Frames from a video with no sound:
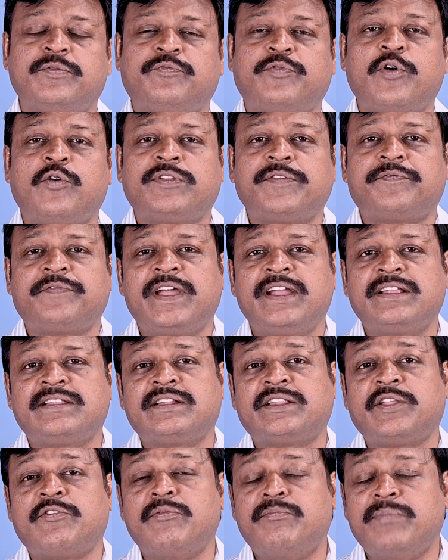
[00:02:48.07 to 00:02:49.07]
of the fact
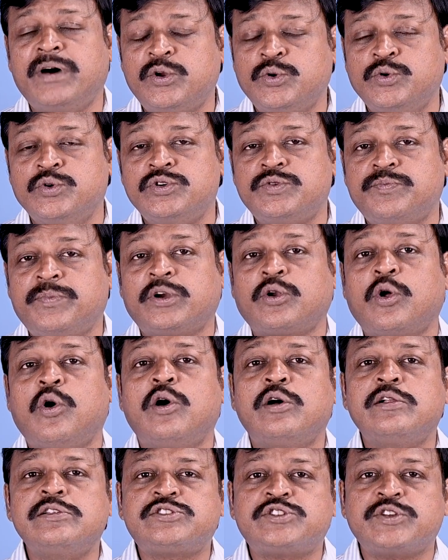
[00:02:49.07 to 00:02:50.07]
that they were marooned, but
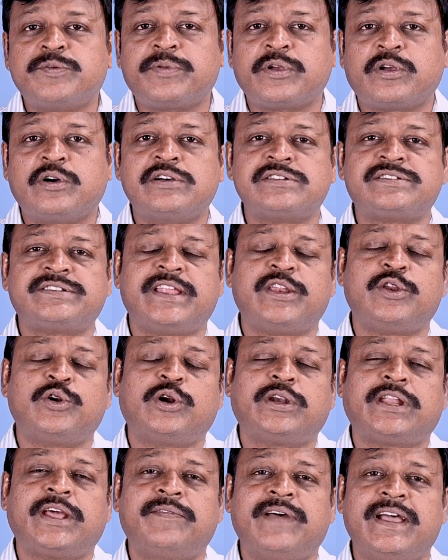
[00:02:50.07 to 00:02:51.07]
also because they did
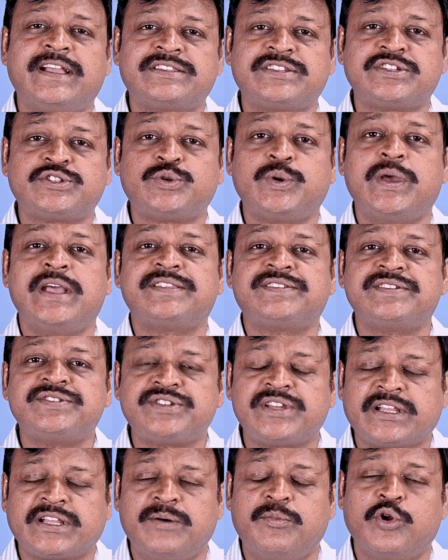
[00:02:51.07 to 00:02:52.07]
not have access to
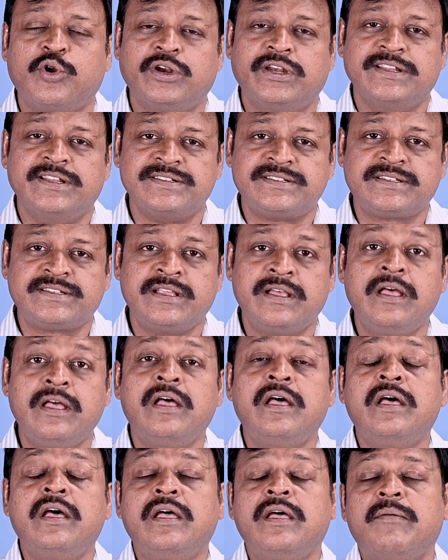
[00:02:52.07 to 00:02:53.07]
essential commodities.
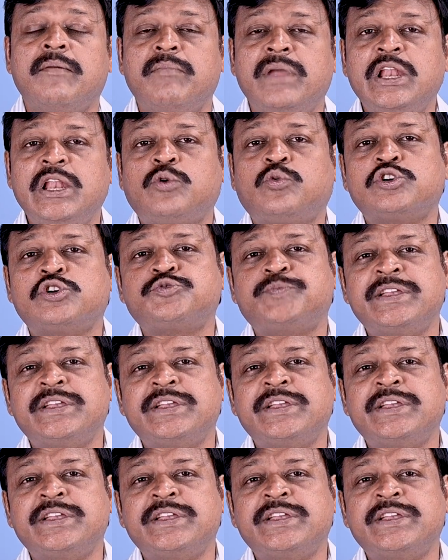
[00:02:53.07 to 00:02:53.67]
Milk was